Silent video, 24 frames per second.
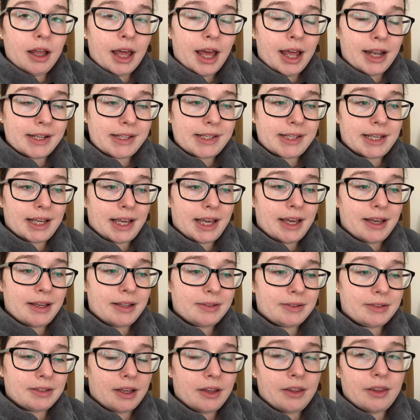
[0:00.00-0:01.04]
editing it
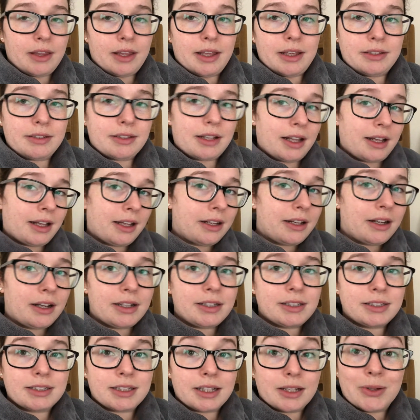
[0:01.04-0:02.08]
so that it's like a
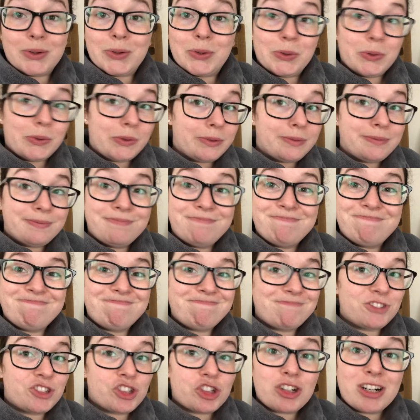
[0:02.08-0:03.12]
nice little
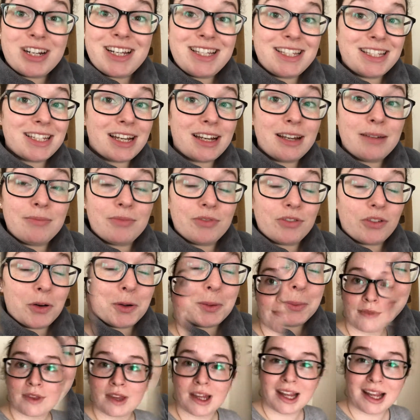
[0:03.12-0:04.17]
treat time
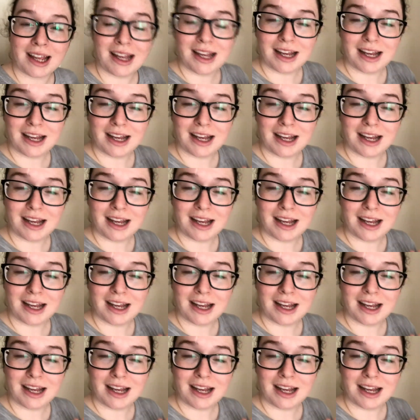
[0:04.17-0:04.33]
for me.